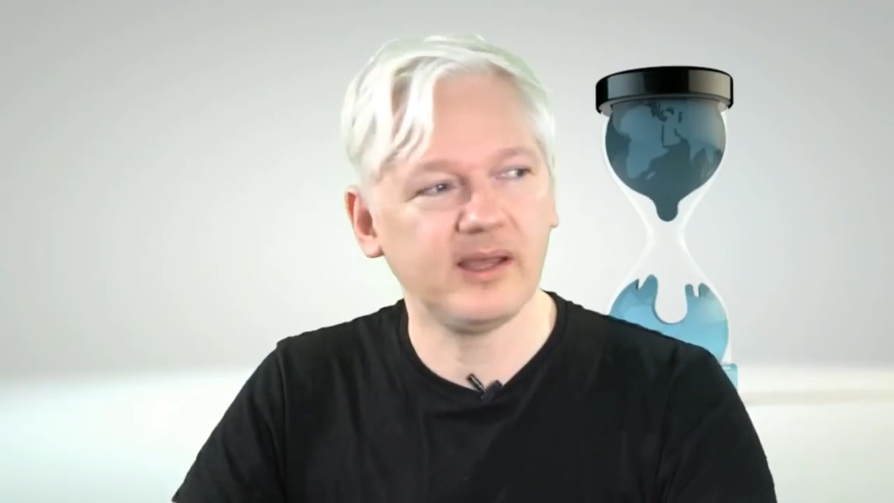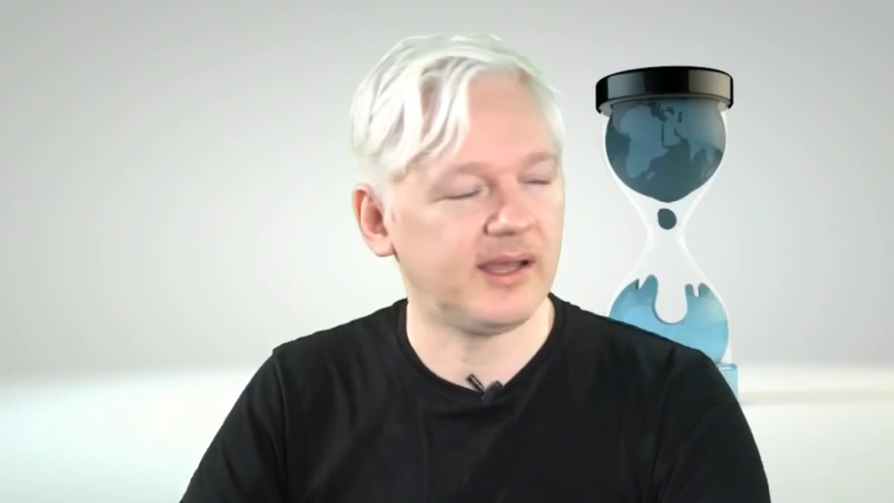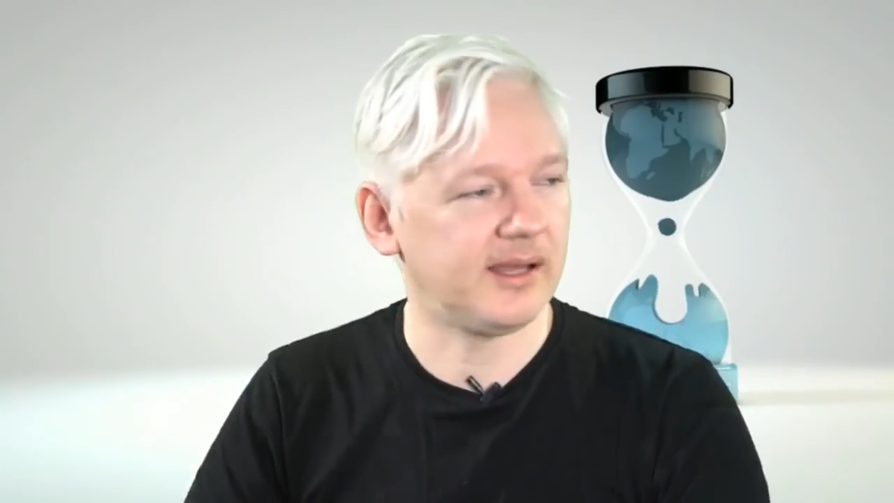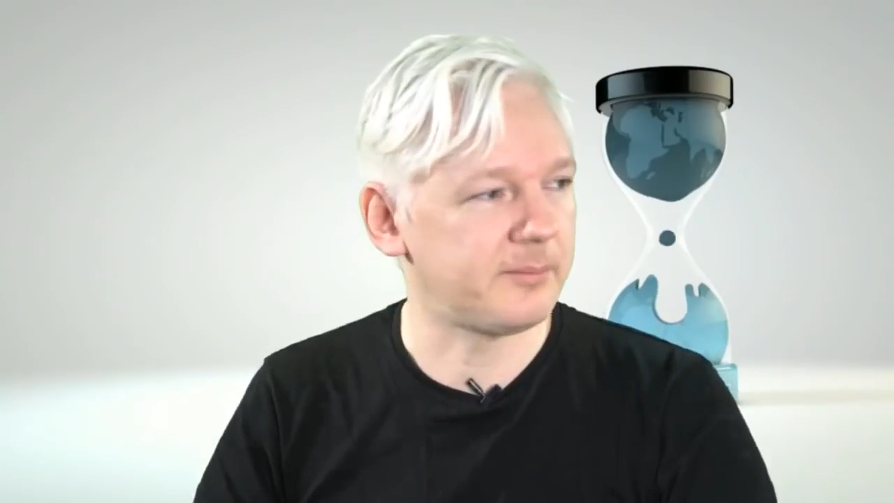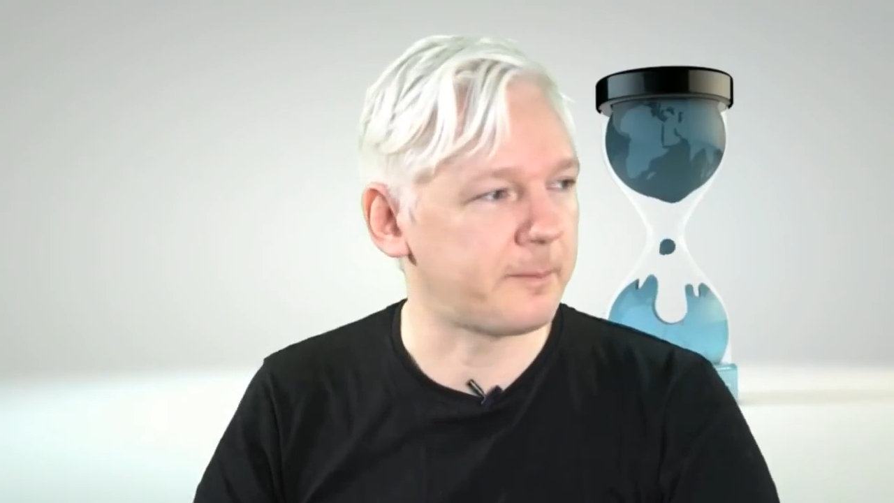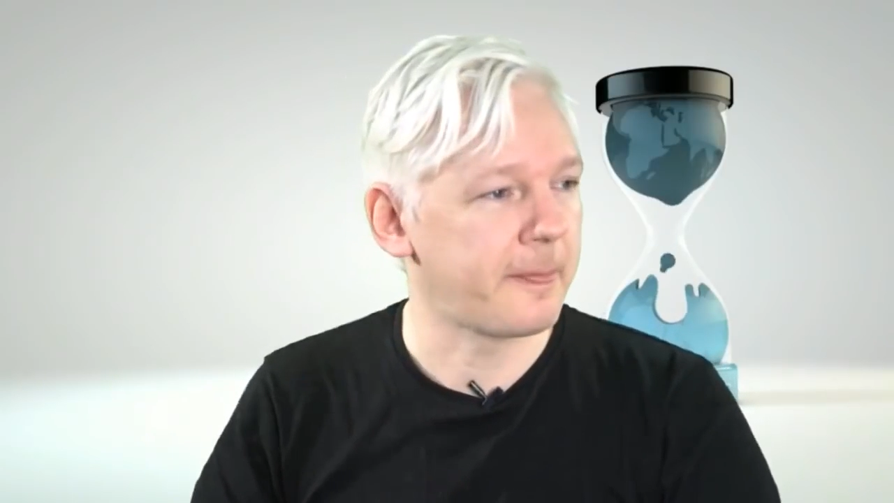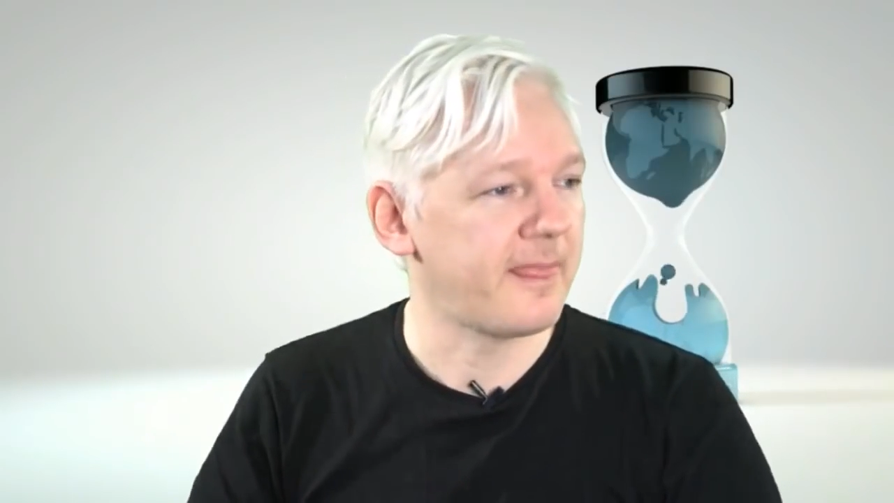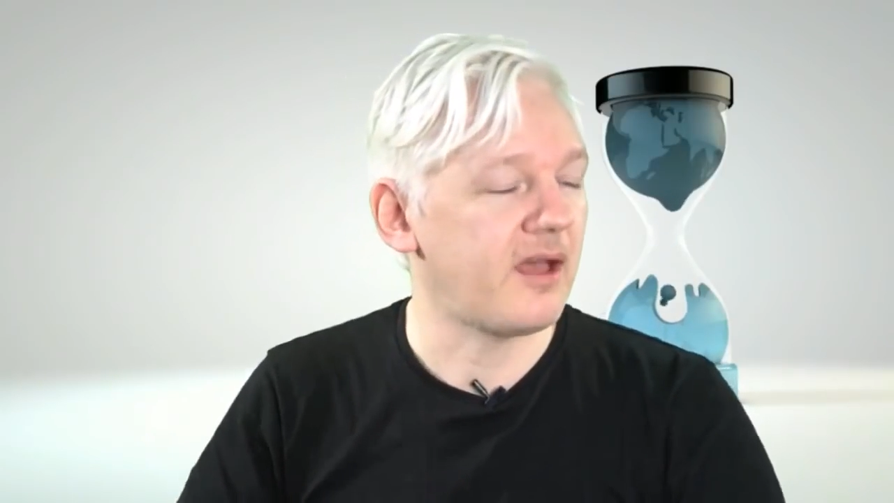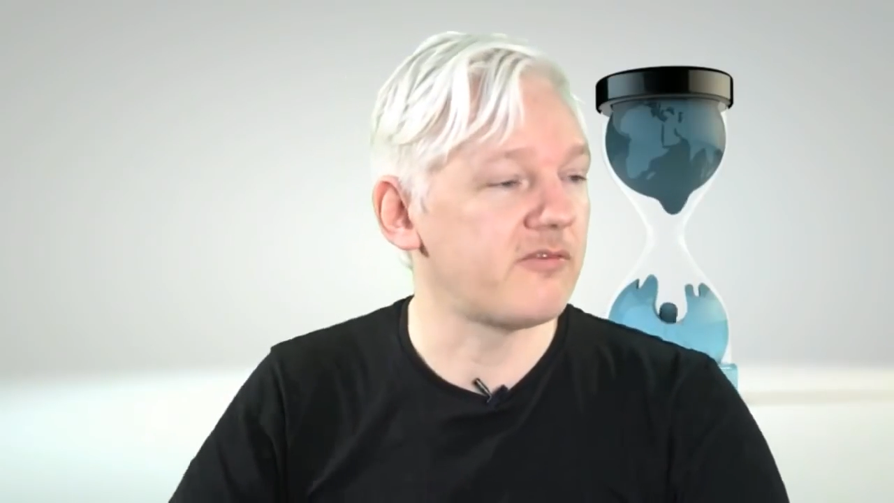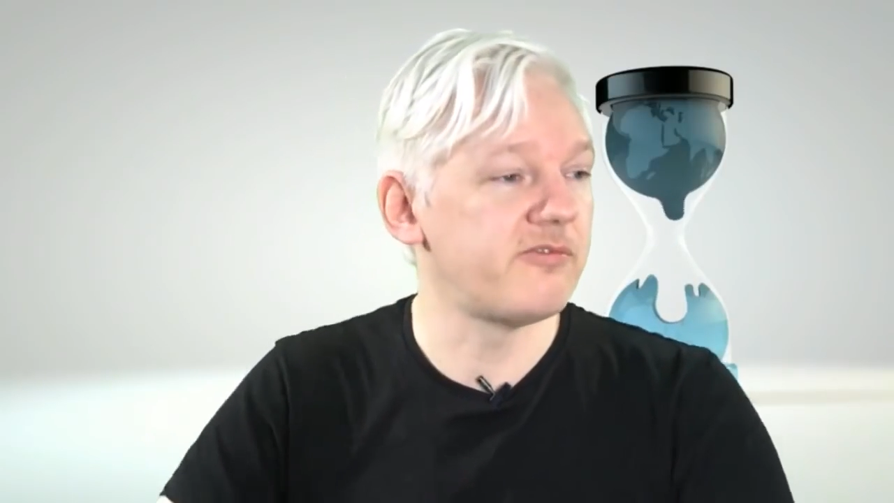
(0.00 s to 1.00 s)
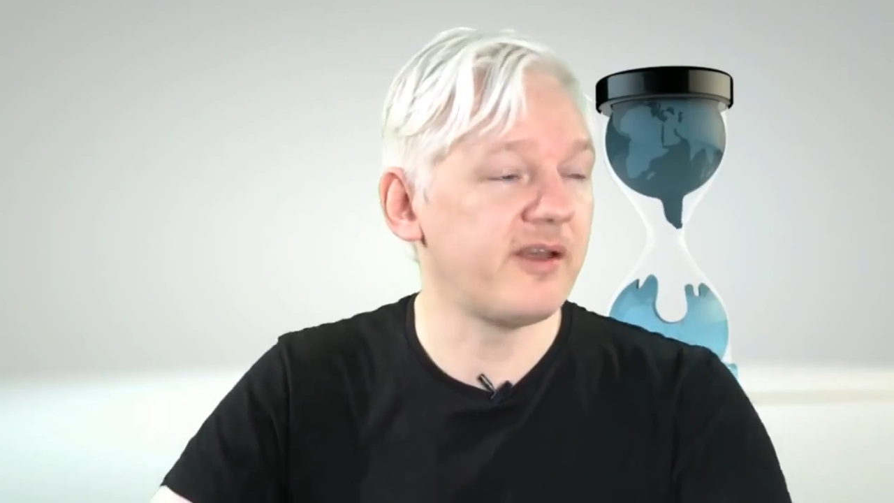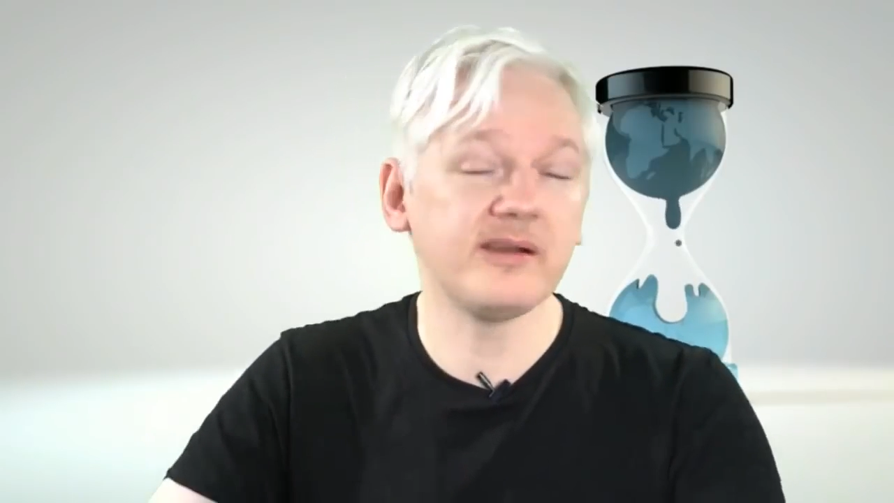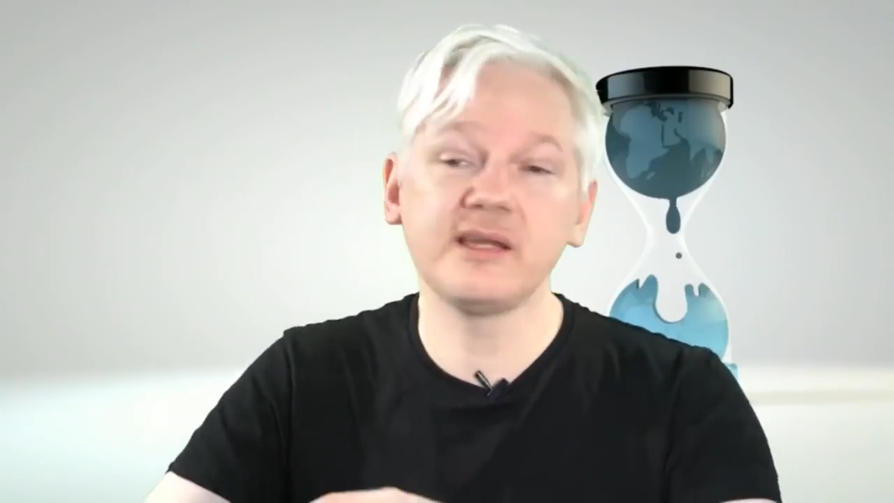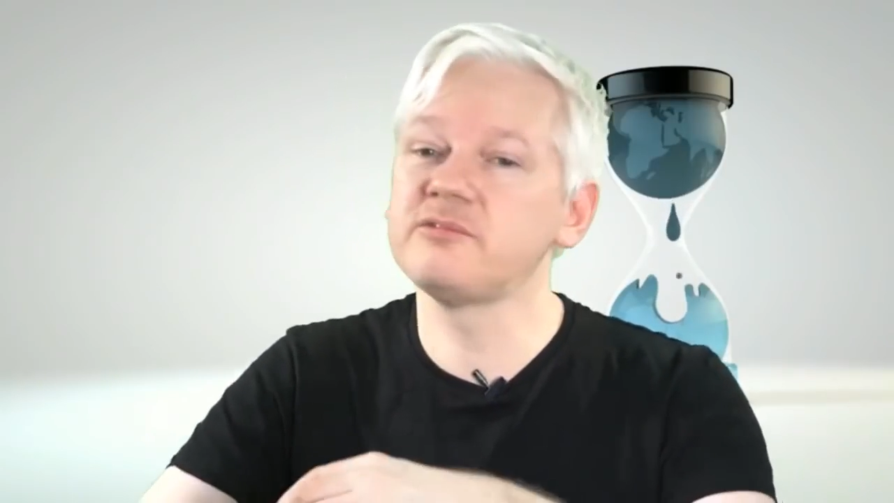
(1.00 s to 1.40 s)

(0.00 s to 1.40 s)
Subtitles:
a very,